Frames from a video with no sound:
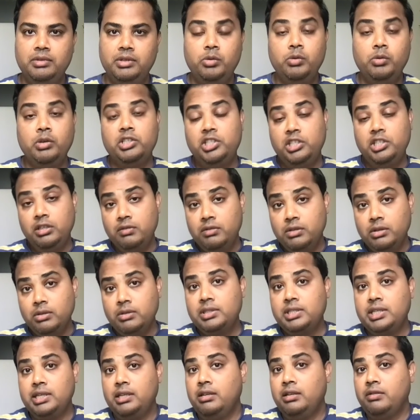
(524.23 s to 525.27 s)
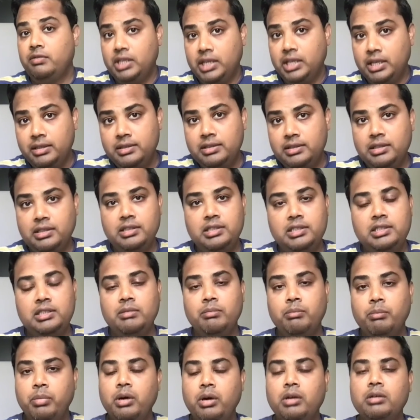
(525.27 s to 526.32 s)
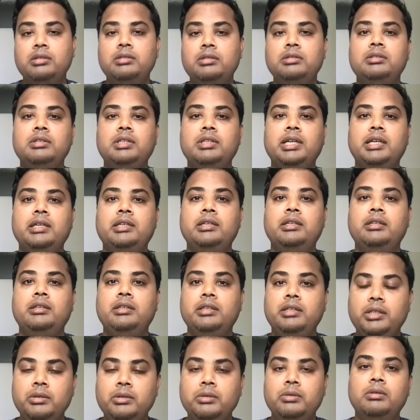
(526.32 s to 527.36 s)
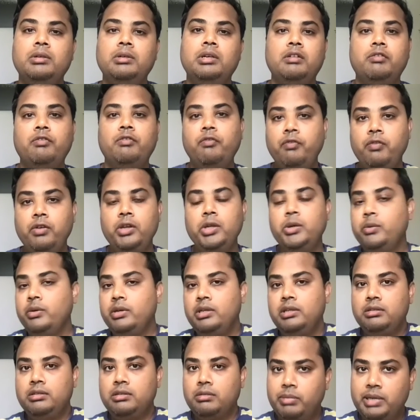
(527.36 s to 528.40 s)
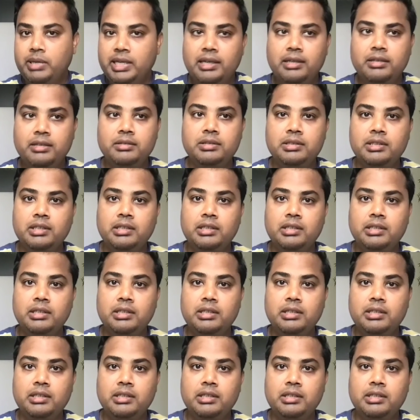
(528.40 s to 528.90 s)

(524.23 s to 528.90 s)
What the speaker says: To achieve those kind of things, it's important that you are fluid in your plans.